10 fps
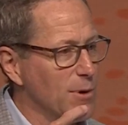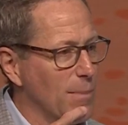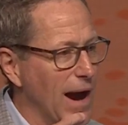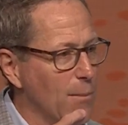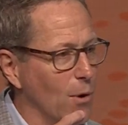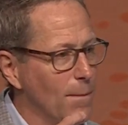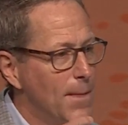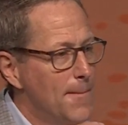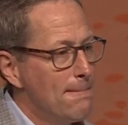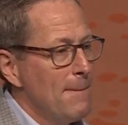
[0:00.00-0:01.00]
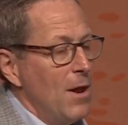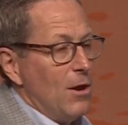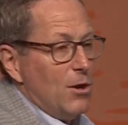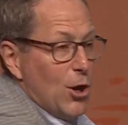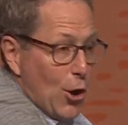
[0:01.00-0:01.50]
your Bible.
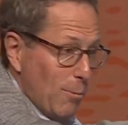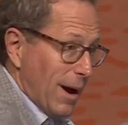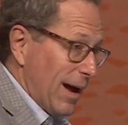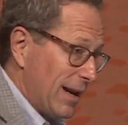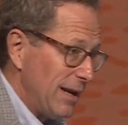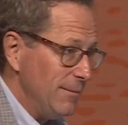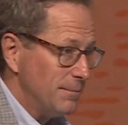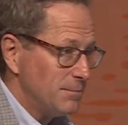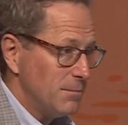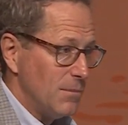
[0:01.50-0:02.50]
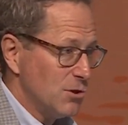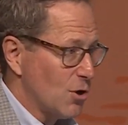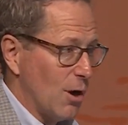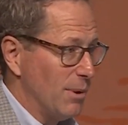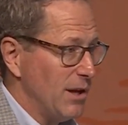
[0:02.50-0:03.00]
Nobody, these
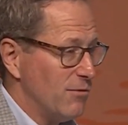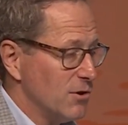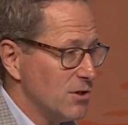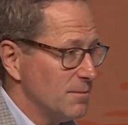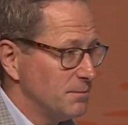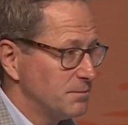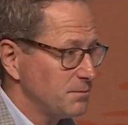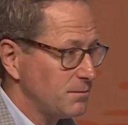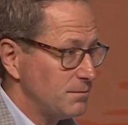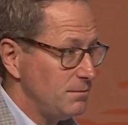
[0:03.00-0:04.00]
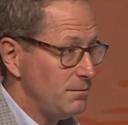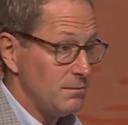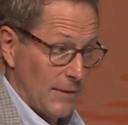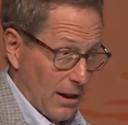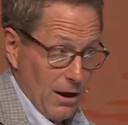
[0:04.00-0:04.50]
are all believers.
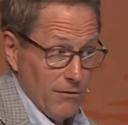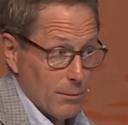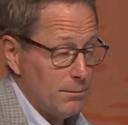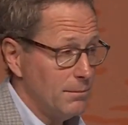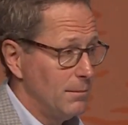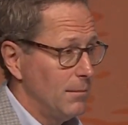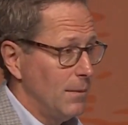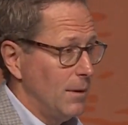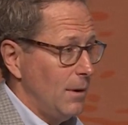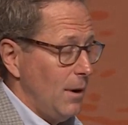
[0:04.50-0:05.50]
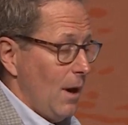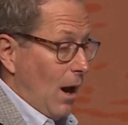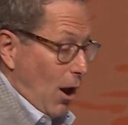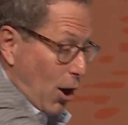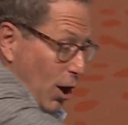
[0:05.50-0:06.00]
I love them.
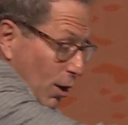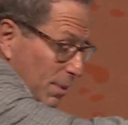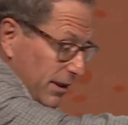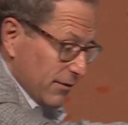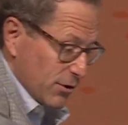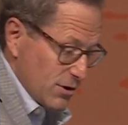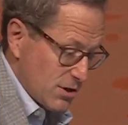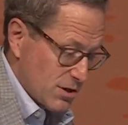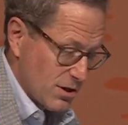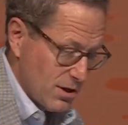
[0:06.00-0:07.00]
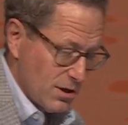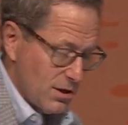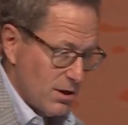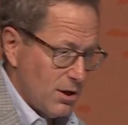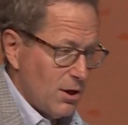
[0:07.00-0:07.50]
All believers.
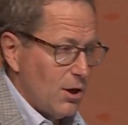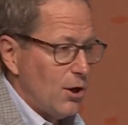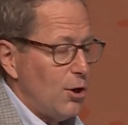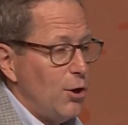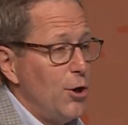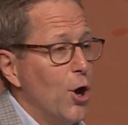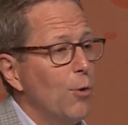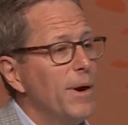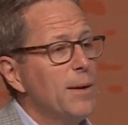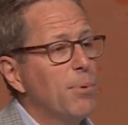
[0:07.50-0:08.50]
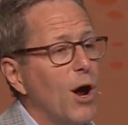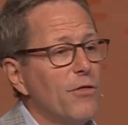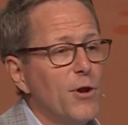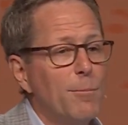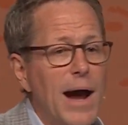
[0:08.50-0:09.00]
Nobody
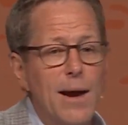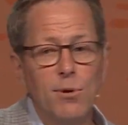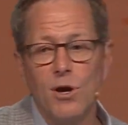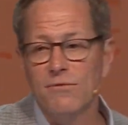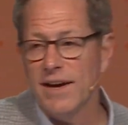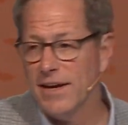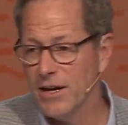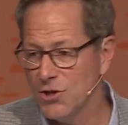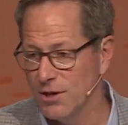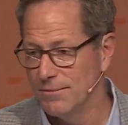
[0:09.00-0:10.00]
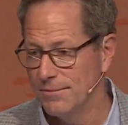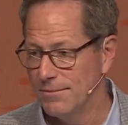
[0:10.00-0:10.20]
brought their Bible on vacation.